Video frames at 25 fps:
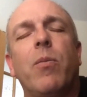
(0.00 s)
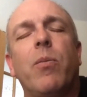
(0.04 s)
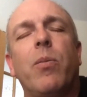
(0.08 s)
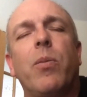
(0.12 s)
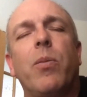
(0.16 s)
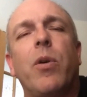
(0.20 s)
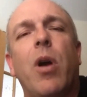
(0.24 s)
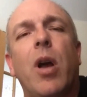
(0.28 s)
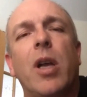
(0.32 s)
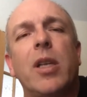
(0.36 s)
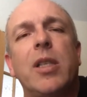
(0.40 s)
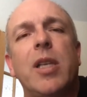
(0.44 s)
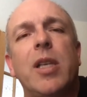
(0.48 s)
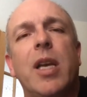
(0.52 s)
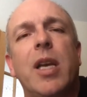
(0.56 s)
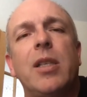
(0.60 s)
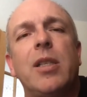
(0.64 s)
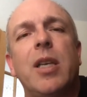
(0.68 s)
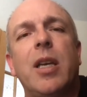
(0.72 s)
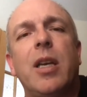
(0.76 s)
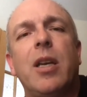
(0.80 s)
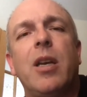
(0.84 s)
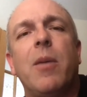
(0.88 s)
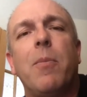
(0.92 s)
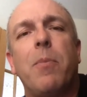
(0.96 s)

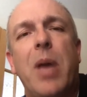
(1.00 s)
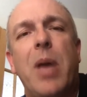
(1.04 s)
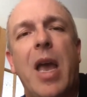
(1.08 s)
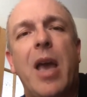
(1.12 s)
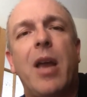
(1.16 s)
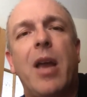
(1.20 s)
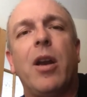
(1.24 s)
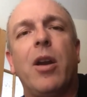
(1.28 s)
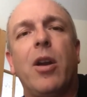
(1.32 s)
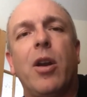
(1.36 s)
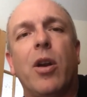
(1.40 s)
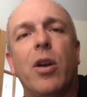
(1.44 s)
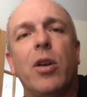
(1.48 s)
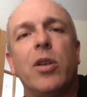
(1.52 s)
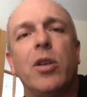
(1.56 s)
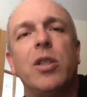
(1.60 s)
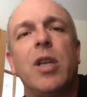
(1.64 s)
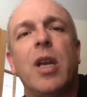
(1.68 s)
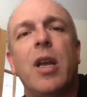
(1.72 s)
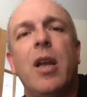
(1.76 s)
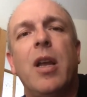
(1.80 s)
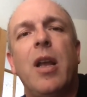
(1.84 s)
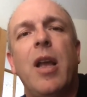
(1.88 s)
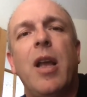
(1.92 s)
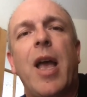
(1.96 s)
processing
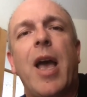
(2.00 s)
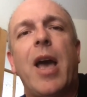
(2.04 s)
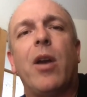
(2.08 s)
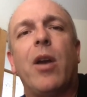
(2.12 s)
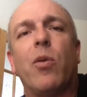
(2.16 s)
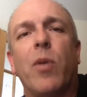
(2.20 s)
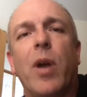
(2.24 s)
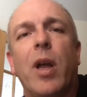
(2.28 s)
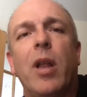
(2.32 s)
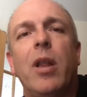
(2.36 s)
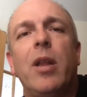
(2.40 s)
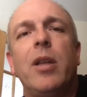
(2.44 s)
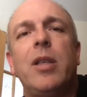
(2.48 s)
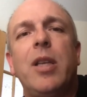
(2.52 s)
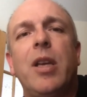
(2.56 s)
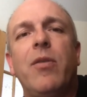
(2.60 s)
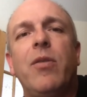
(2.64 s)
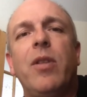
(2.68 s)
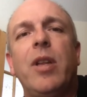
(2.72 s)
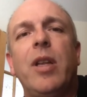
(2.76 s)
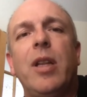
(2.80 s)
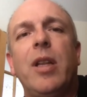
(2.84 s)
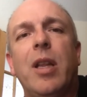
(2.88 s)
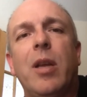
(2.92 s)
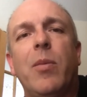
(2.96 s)
competitors at a
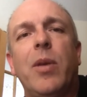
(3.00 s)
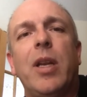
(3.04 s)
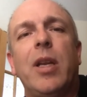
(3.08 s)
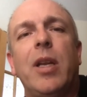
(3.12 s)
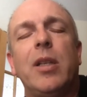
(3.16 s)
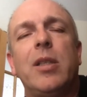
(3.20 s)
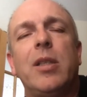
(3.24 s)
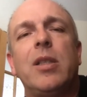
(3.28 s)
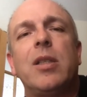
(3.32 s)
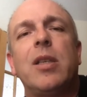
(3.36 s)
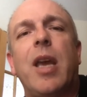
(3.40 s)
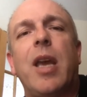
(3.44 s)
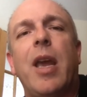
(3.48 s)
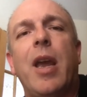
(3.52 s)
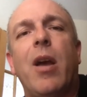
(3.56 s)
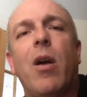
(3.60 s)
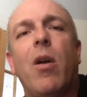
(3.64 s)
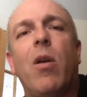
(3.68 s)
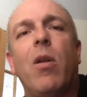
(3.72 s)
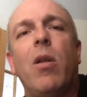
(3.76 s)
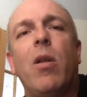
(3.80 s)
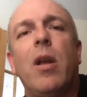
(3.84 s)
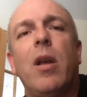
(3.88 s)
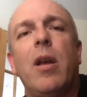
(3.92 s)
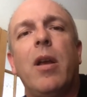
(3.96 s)
relatively limited
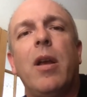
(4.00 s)
scale